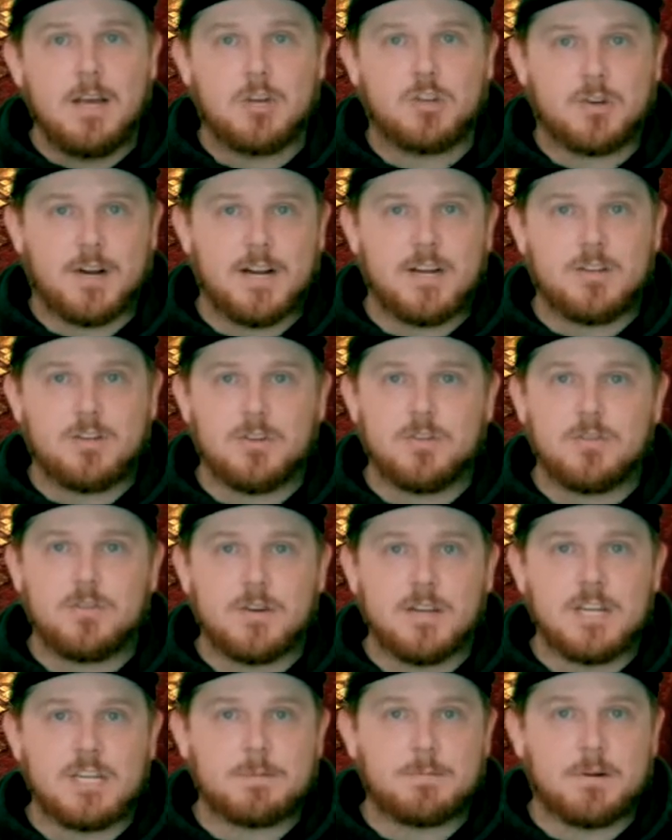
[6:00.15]
trying to
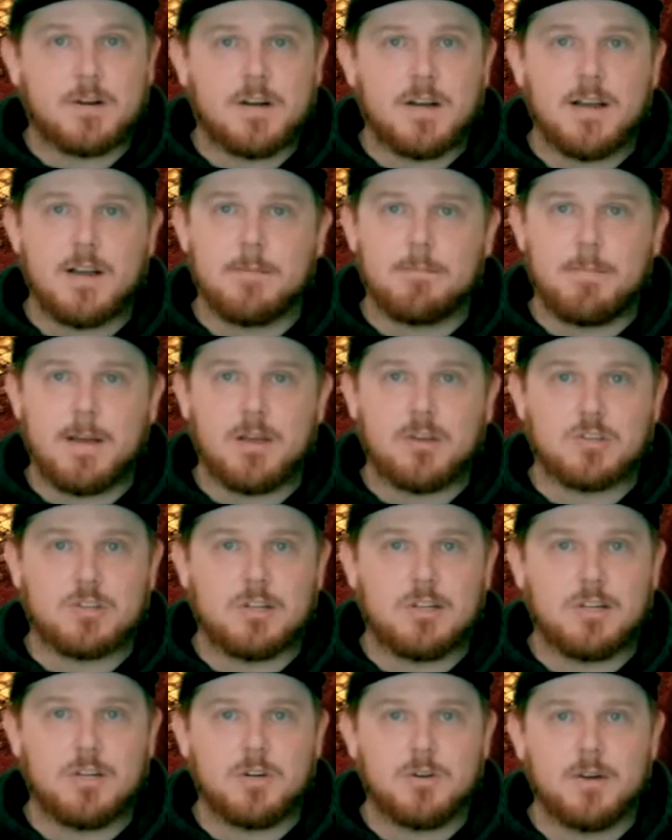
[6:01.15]
despawn Baal's
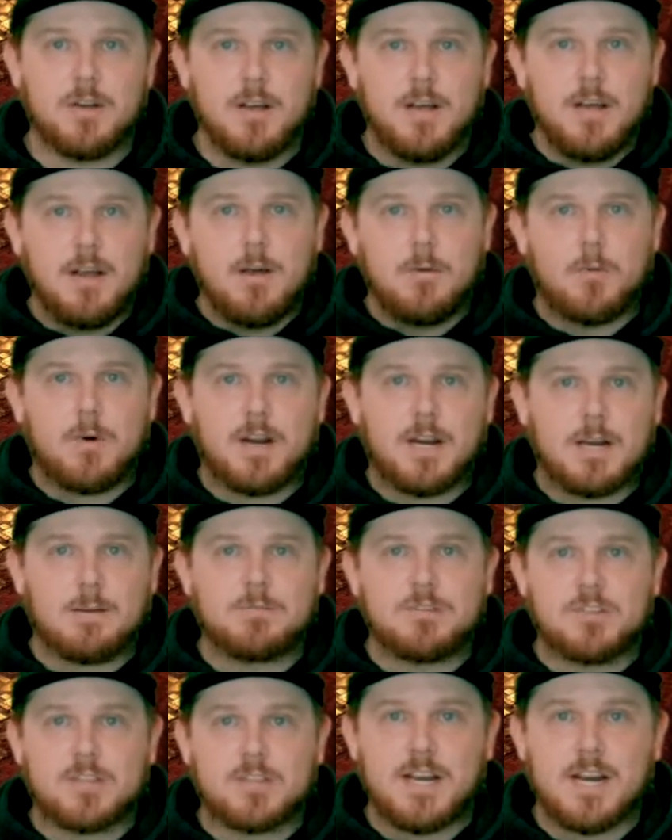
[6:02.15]
clone, when it
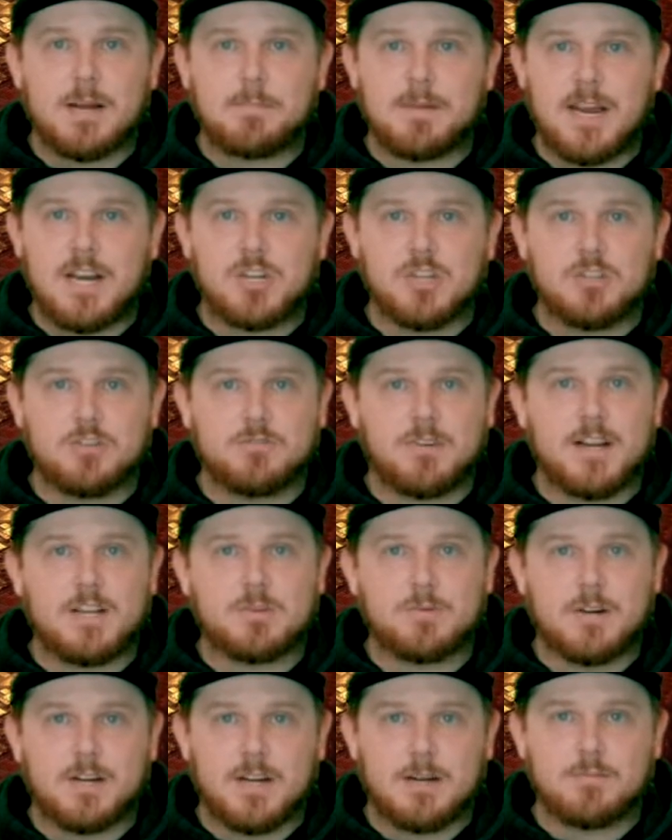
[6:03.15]
comes to up the Ancients
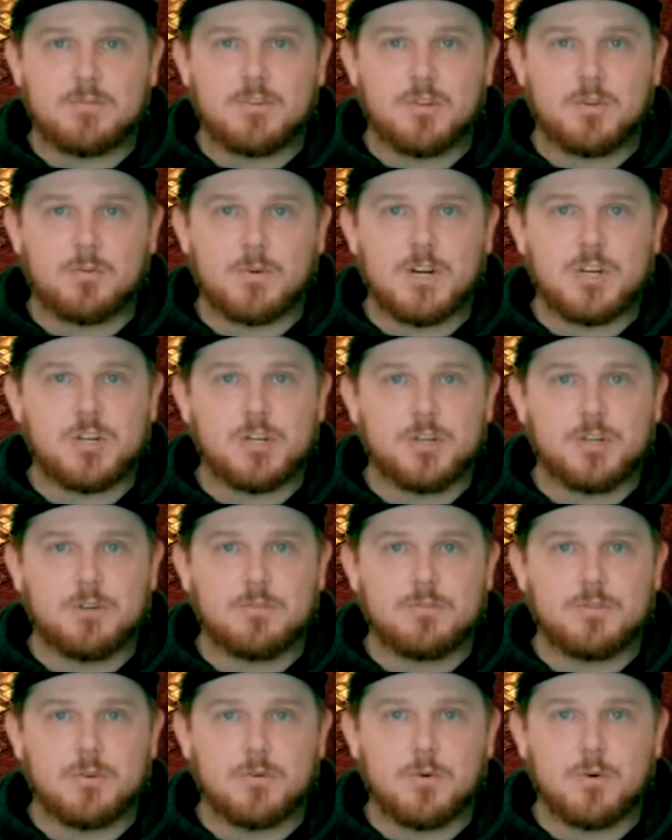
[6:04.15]
fights, when it comes to the
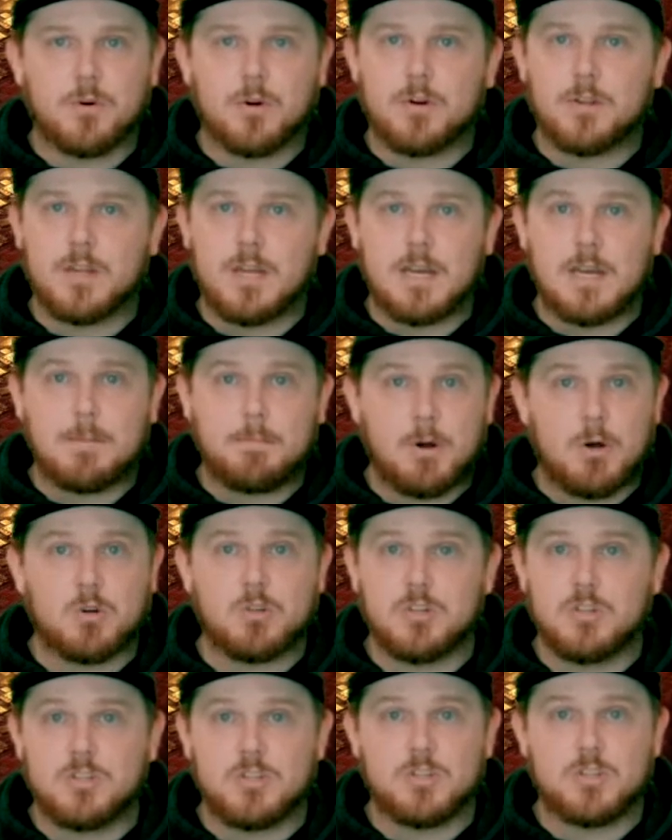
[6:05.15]
rejuves or the
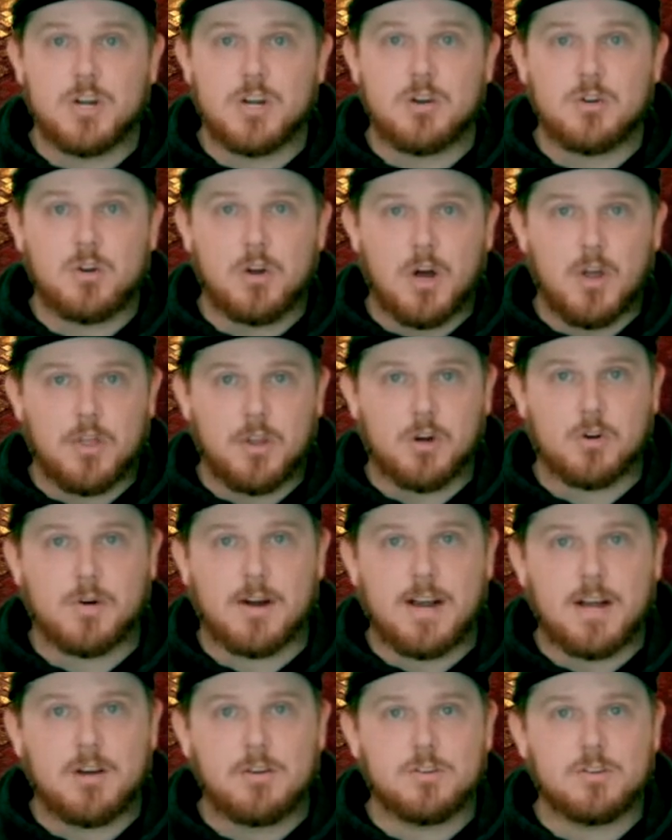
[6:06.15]
potions in general on the
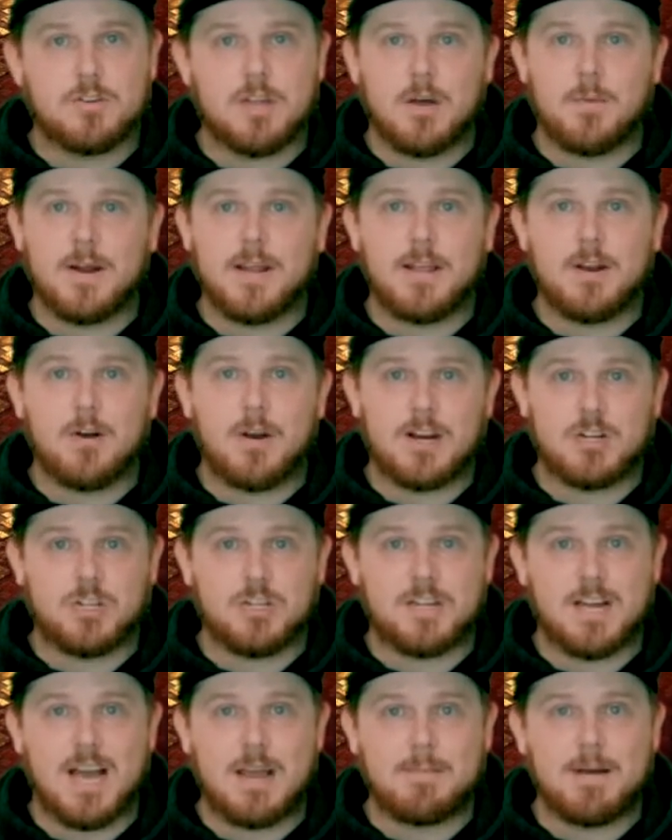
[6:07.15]
ground, so that way they don't
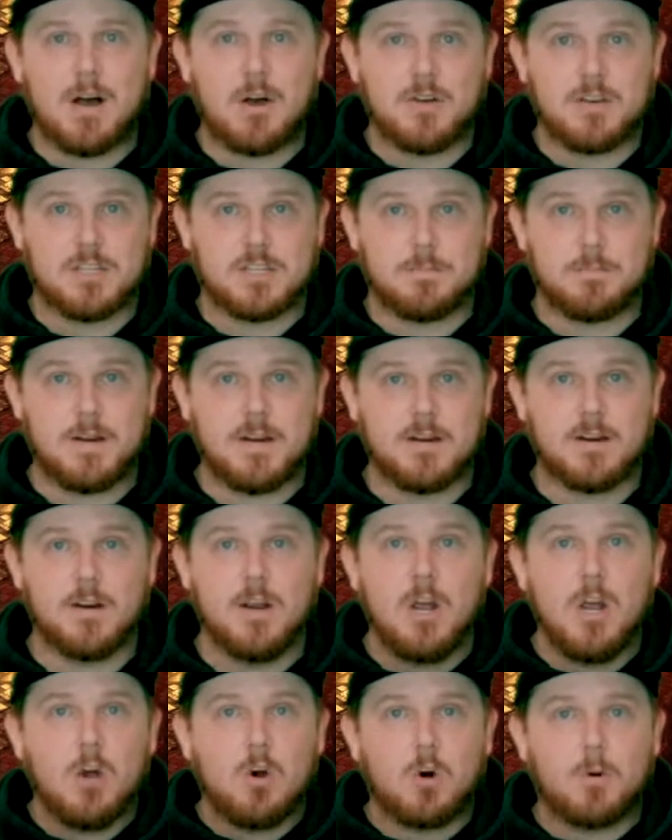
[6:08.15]
actually time out and disappear,
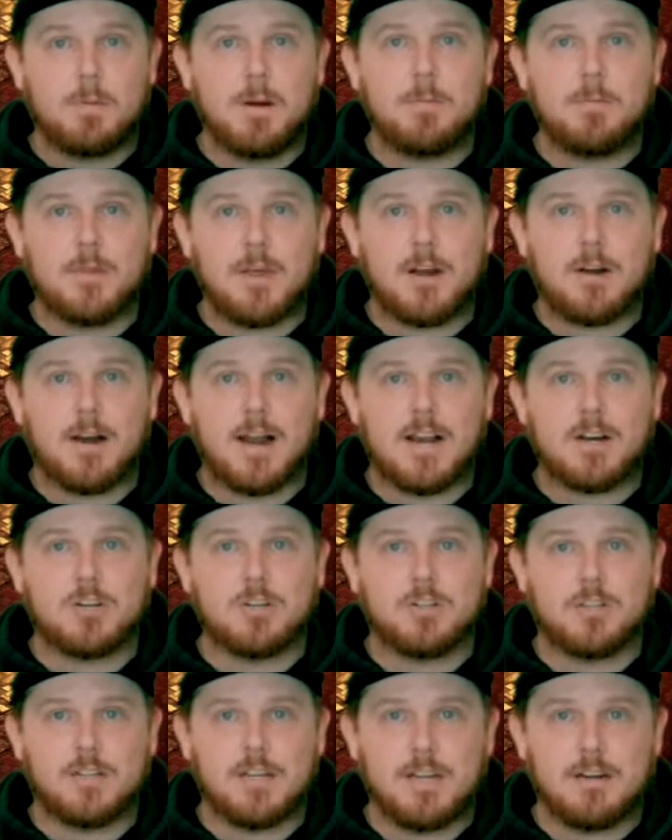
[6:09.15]
or people that are
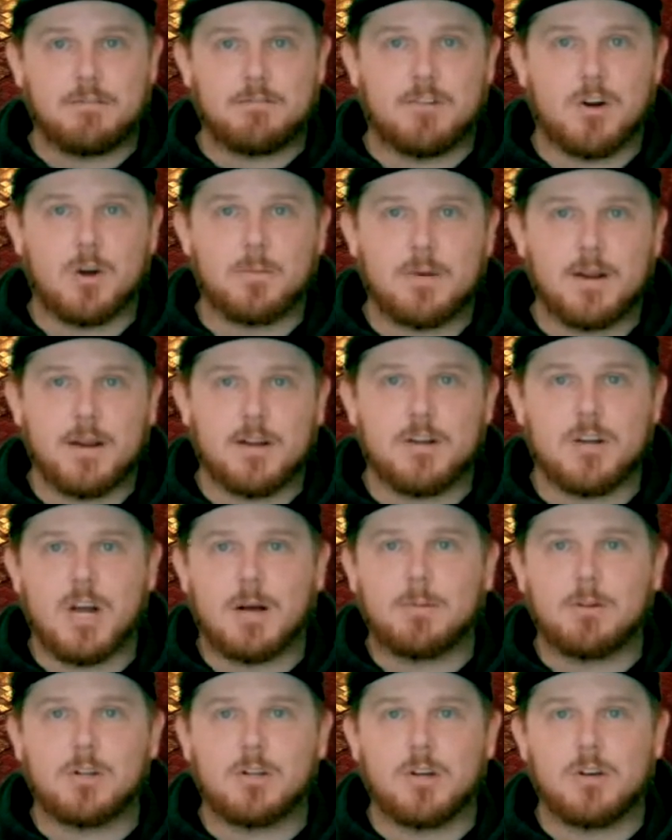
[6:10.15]
actually farming
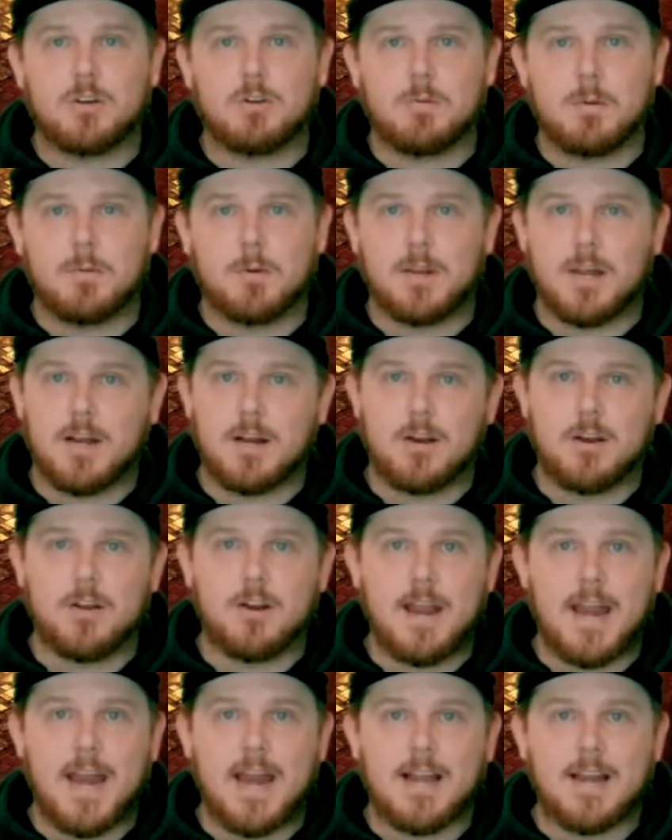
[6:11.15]
Diablo clone to be able to get a
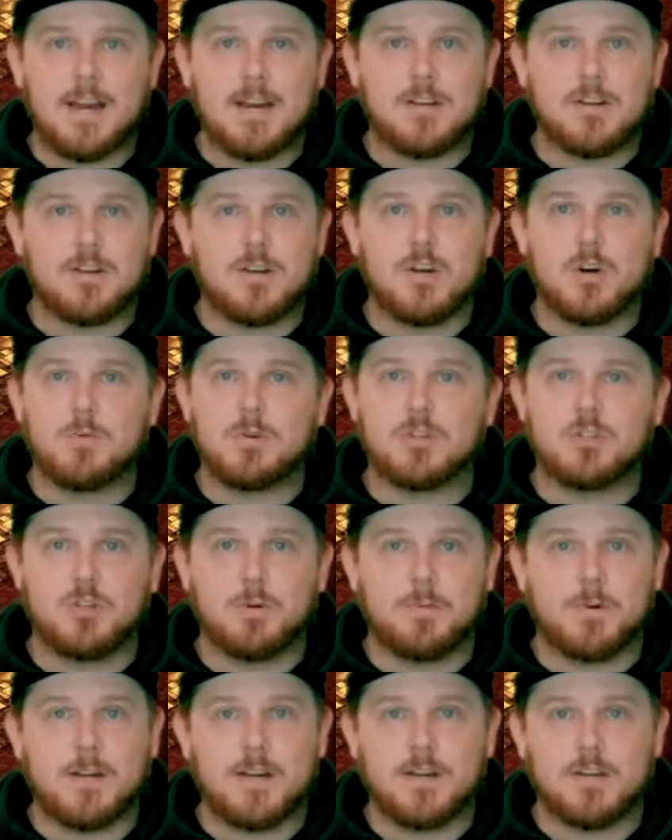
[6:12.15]
good Annie and to know which
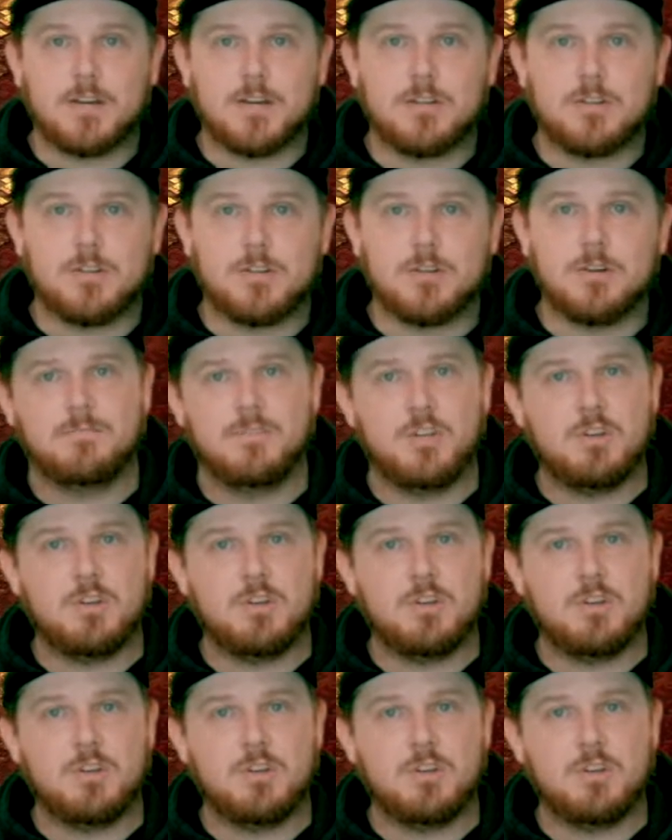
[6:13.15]
super you need to go to.